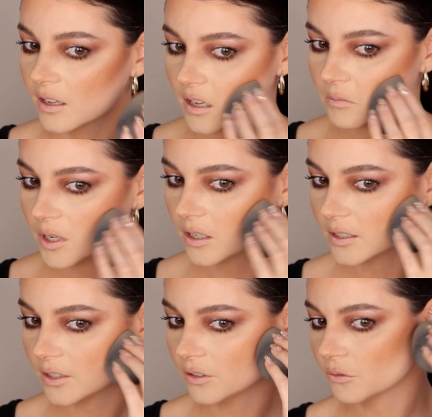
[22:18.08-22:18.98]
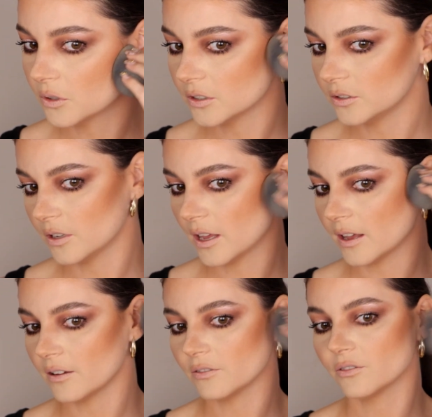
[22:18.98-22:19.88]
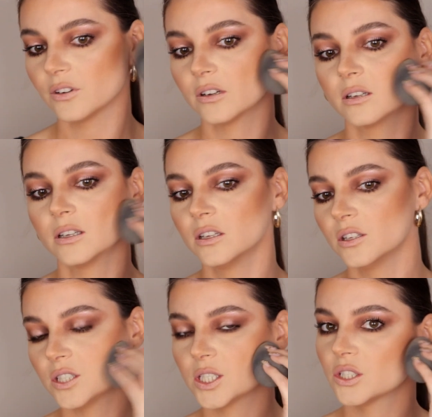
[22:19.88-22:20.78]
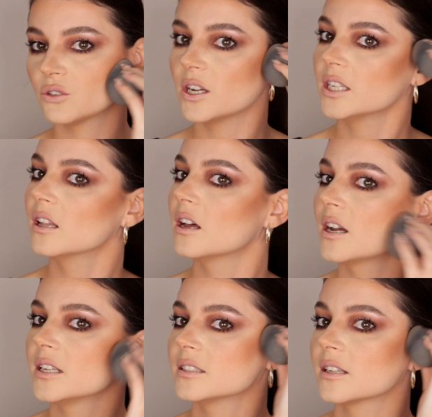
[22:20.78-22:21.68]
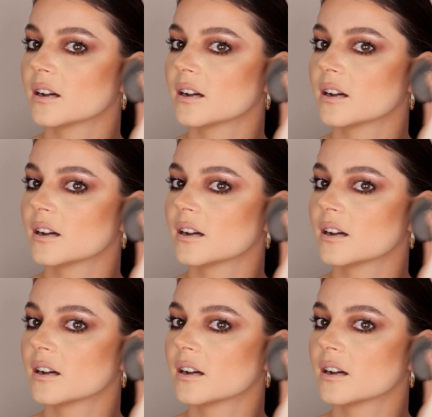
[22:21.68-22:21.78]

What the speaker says: And because I don't want to have straight lines,